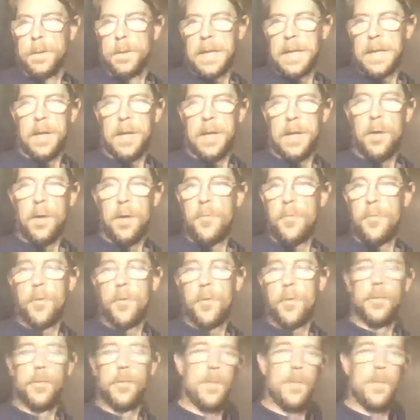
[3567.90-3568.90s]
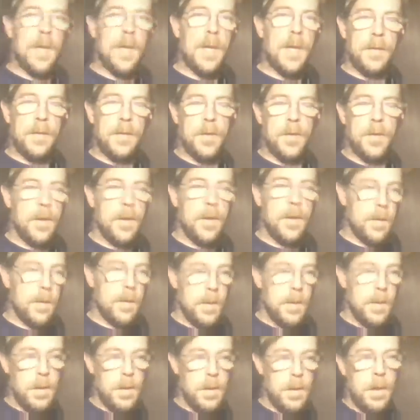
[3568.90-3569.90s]
kind of go through some things
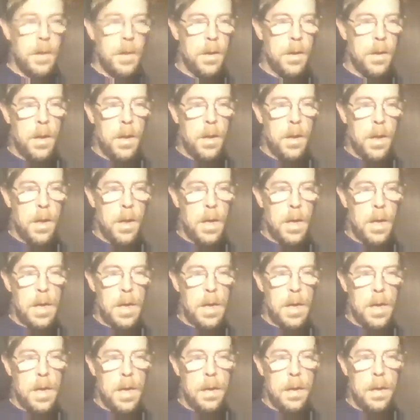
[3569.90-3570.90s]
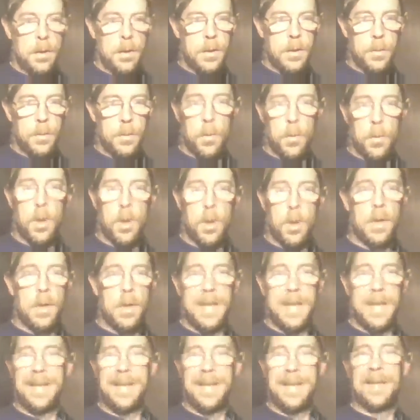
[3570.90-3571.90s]
here. Tomorrow
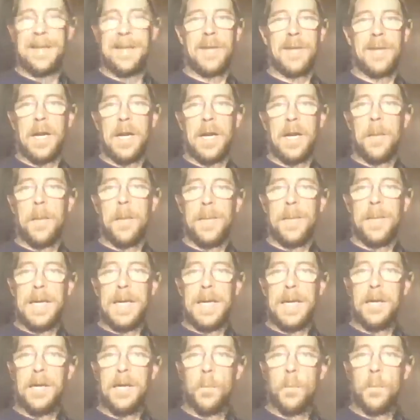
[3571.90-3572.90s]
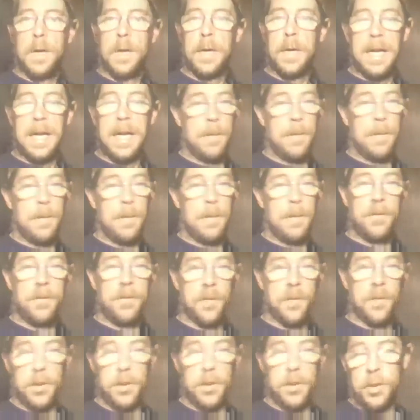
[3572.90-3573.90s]
night, it's kind of up in the air what anybody's
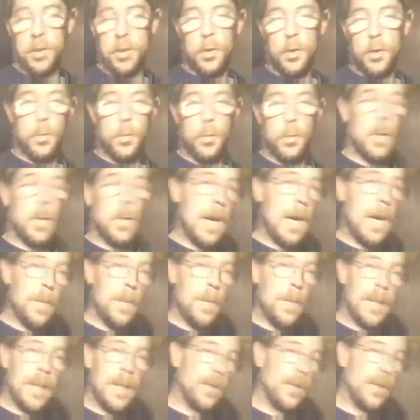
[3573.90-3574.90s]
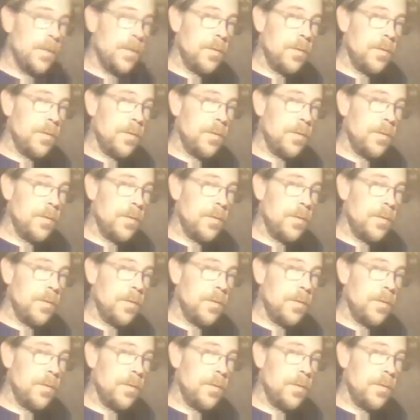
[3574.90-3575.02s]
going to do. I might do